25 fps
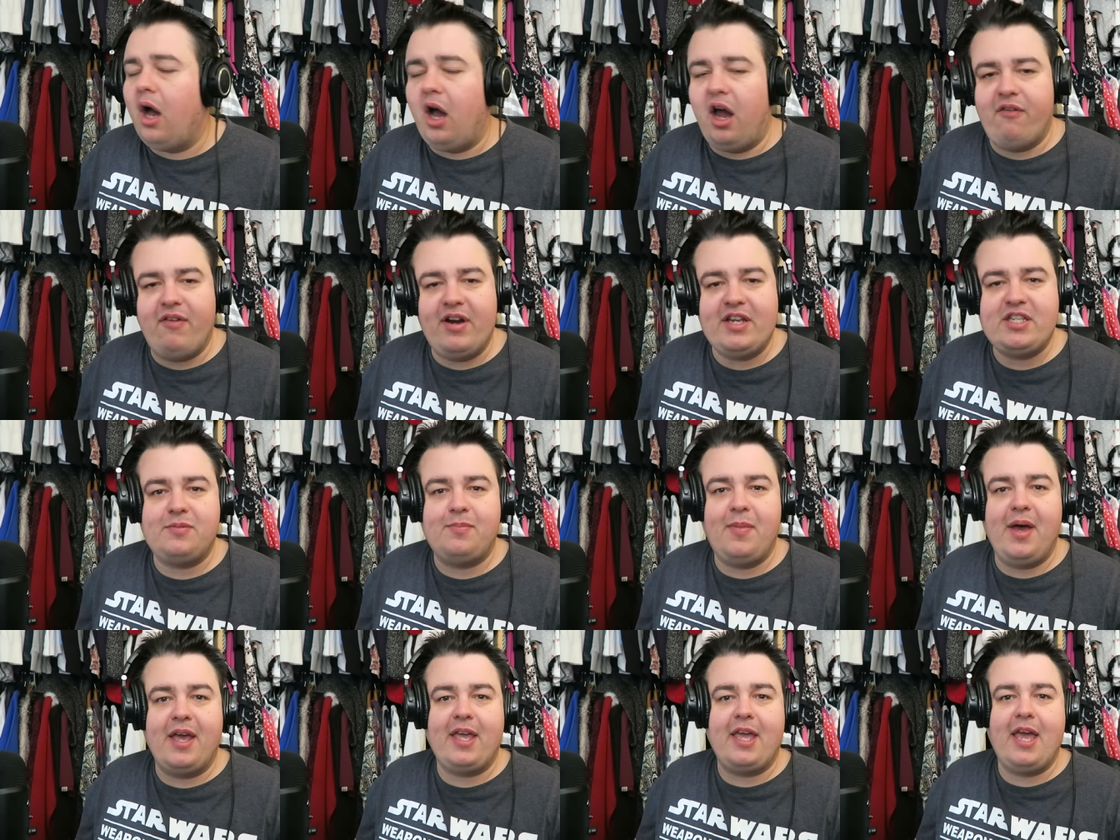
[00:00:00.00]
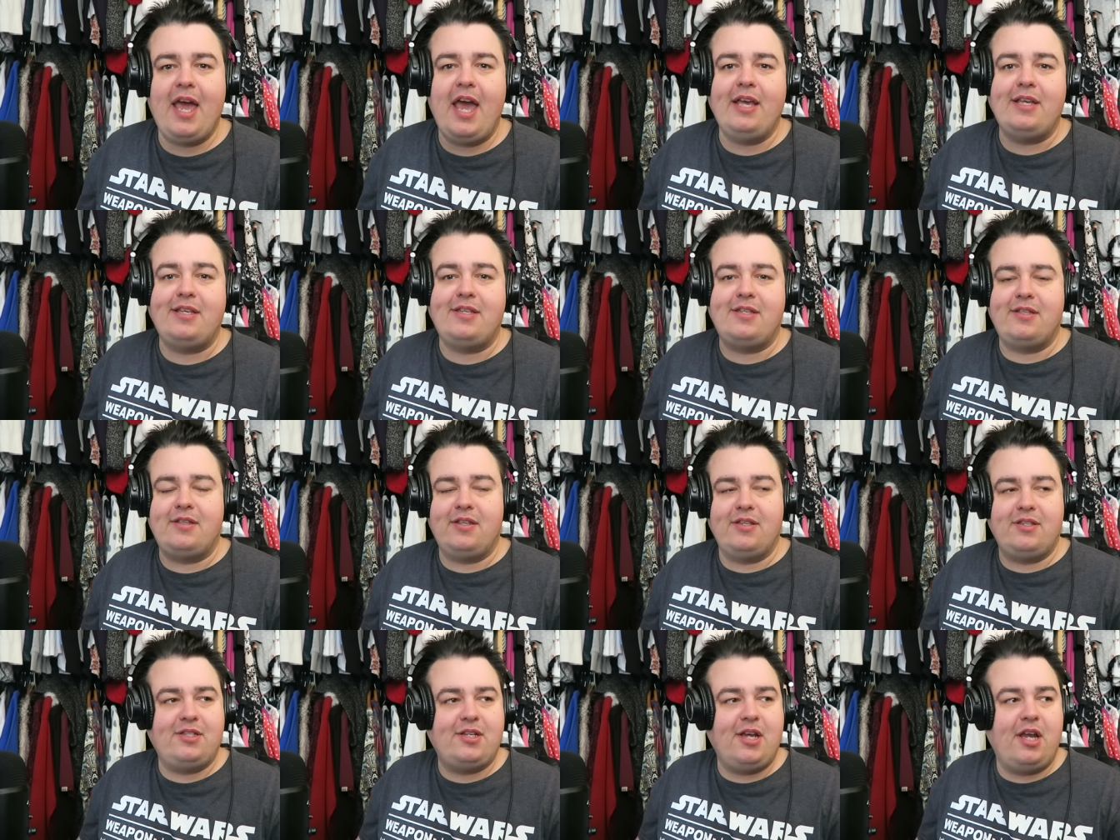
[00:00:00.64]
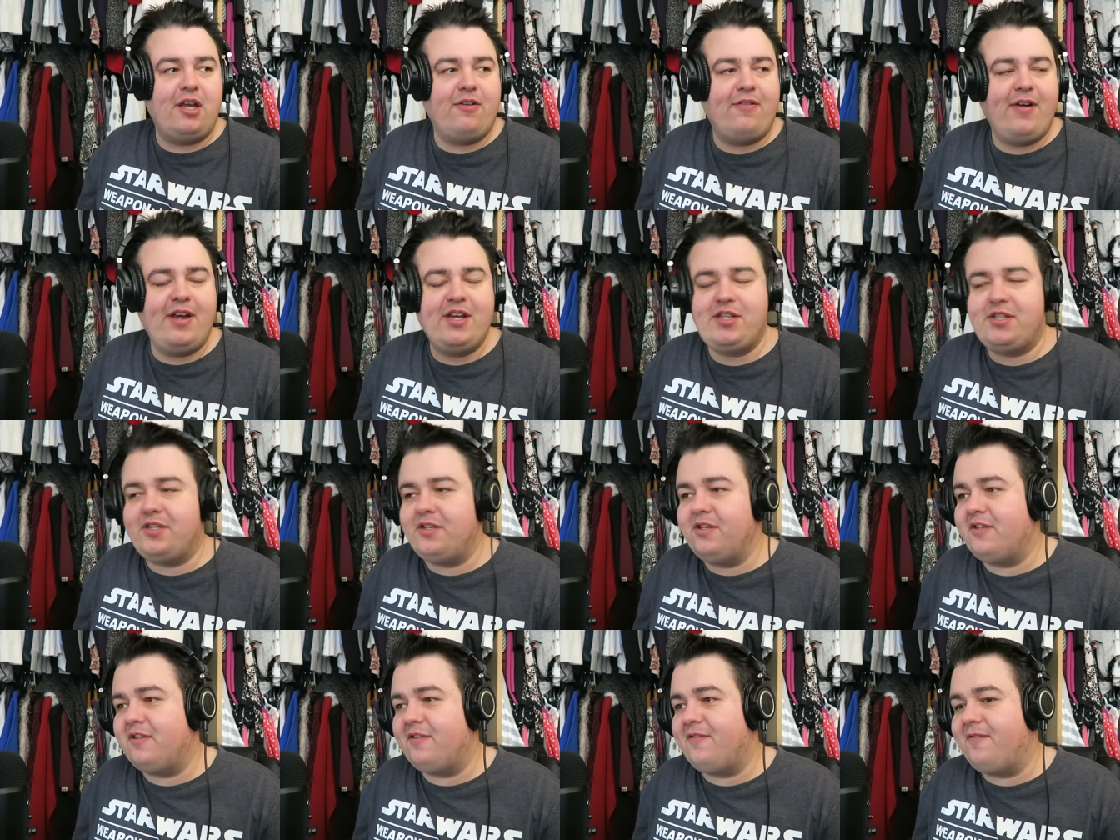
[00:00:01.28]
I rest my case. This
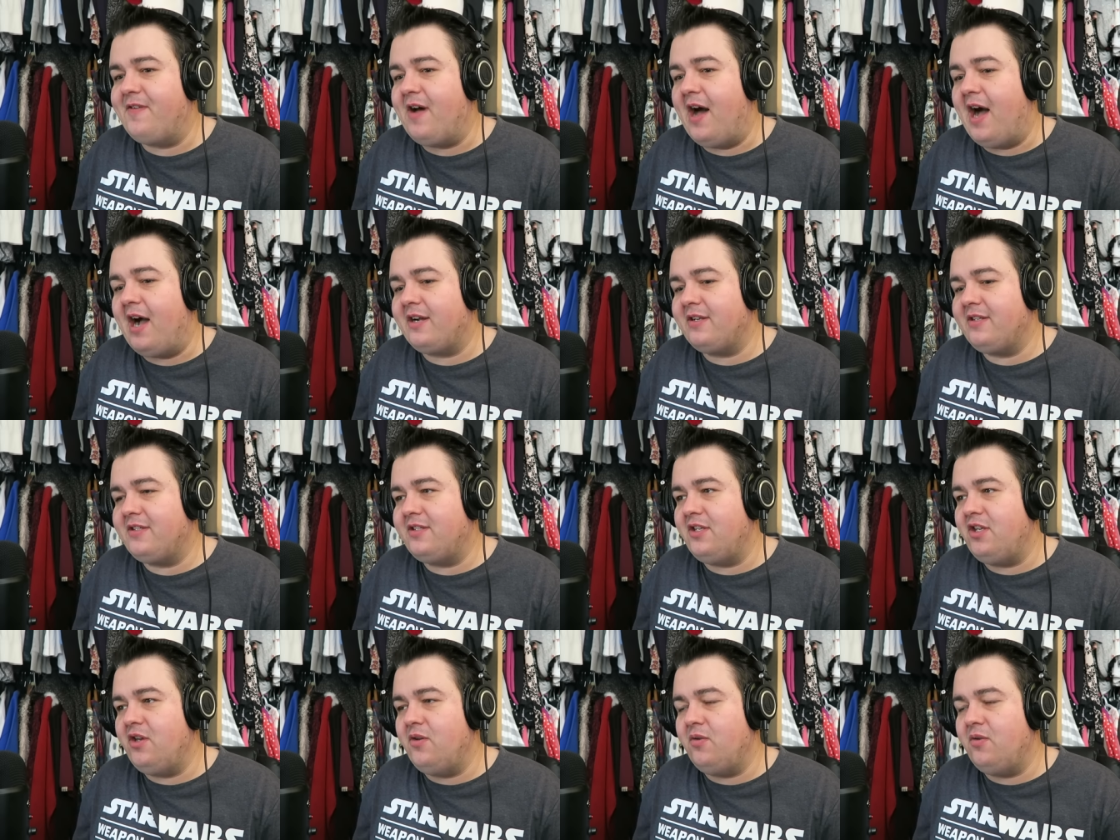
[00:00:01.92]
generation is fucked.